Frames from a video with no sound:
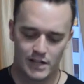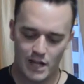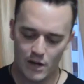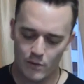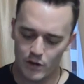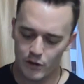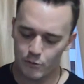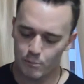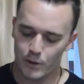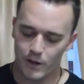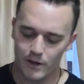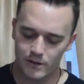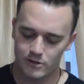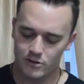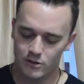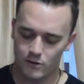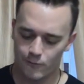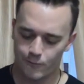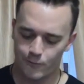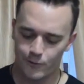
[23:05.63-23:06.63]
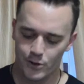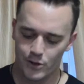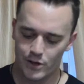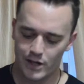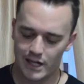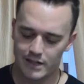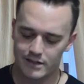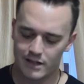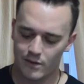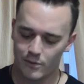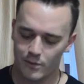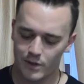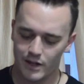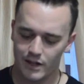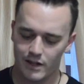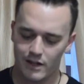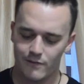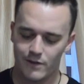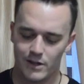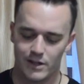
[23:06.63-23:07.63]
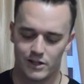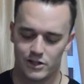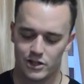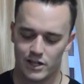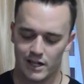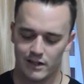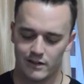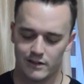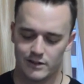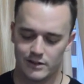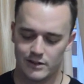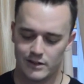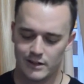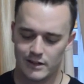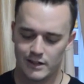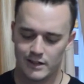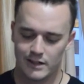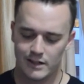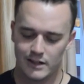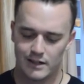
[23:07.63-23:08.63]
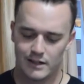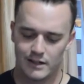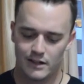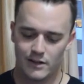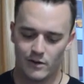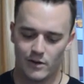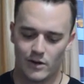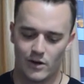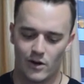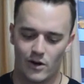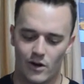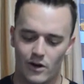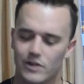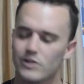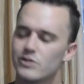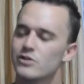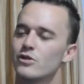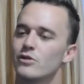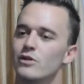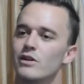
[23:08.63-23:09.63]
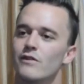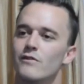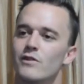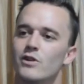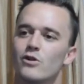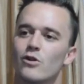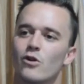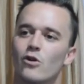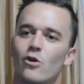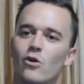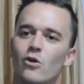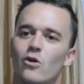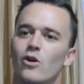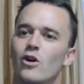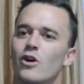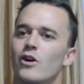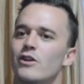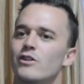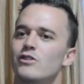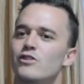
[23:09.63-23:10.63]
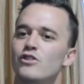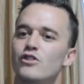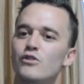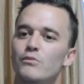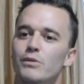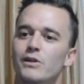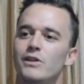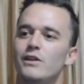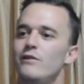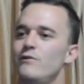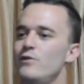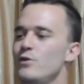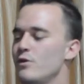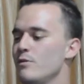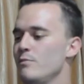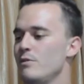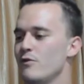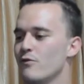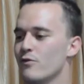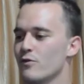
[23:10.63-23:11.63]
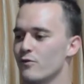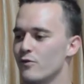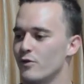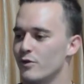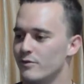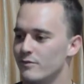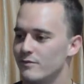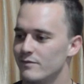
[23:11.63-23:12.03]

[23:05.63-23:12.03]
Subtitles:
See, with personal fruit, guys, I want to give you the challenge. You know, are you still giving your whole heart, and do you believe you can be fruitful?